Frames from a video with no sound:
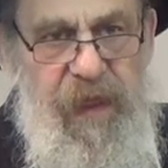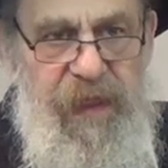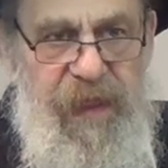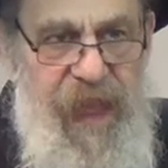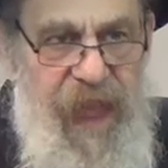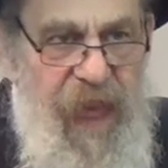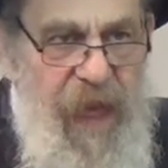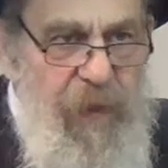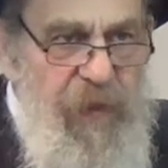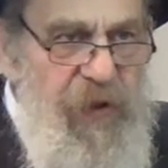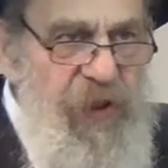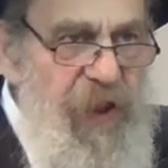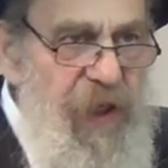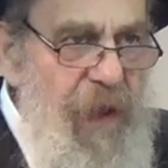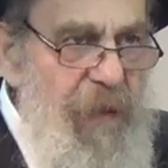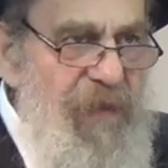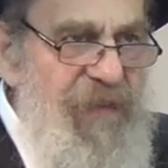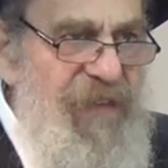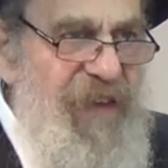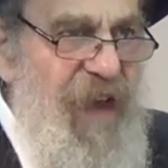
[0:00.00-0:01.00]
The Eibishter
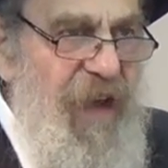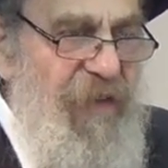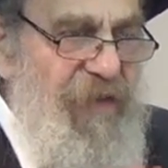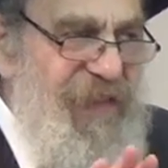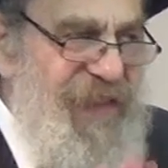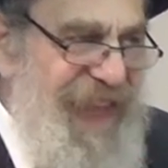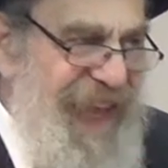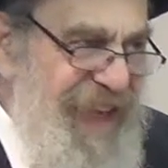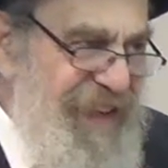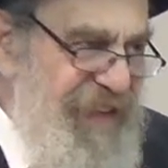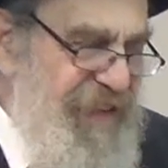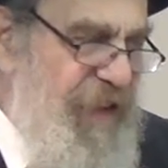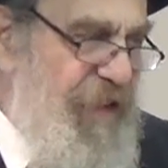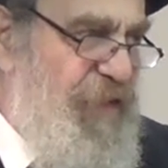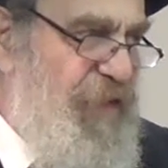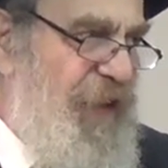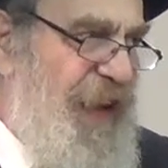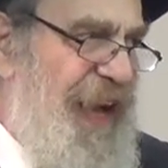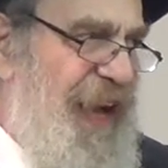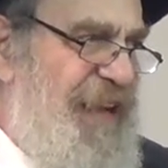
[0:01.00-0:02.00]
himself
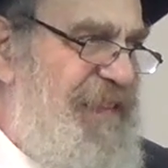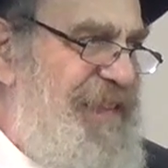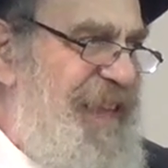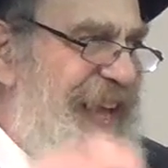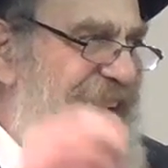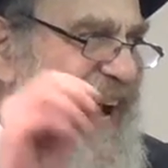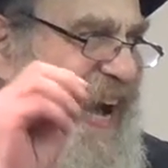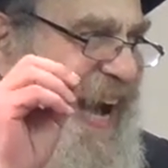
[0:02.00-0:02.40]
testifies,